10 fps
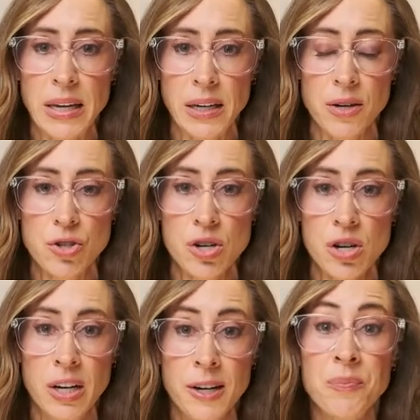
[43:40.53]
manage
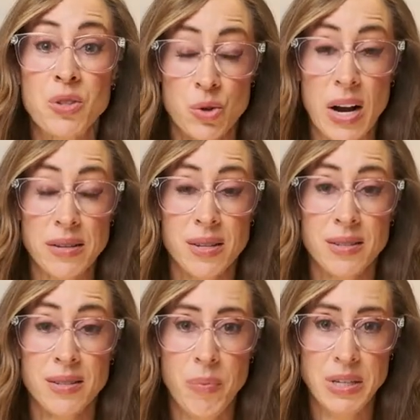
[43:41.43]
stress
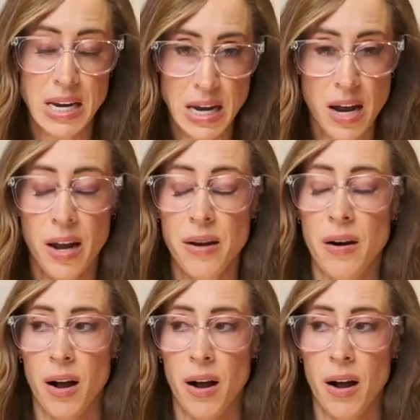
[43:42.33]
since I've been taking it.